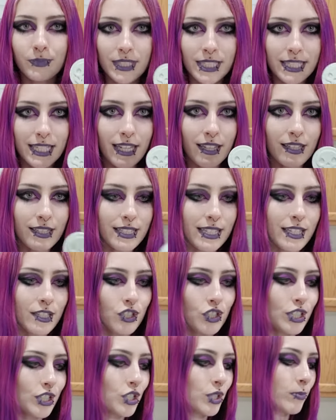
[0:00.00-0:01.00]

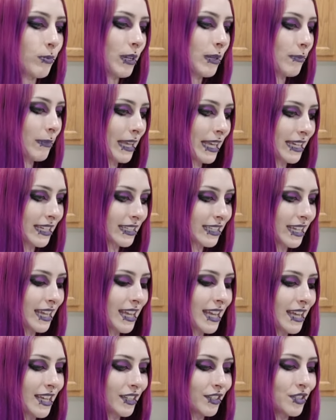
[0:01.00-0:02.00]
skeleton gingerbread man
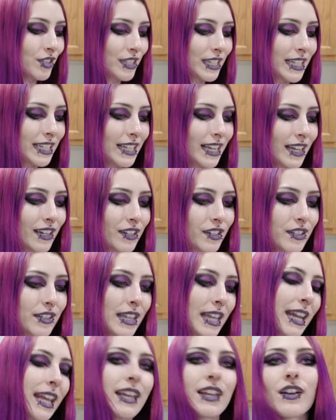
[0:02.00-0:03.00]
cookie cutter
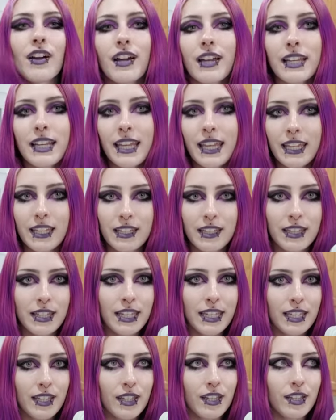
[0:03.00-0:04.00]
that I got in
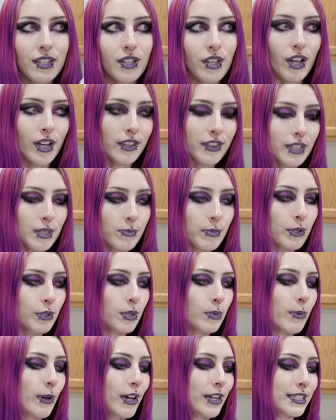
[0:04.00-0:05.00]
the Gothic
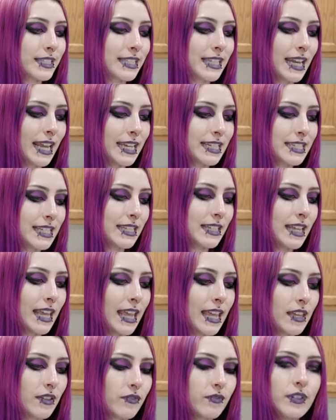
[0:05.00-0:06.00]
Beauty Box that I did
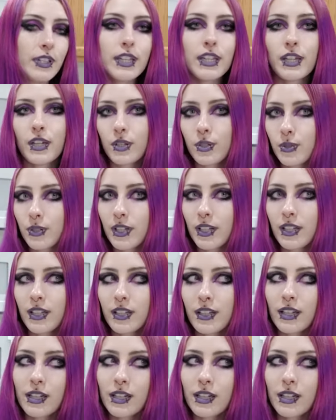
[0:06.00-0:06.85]
a video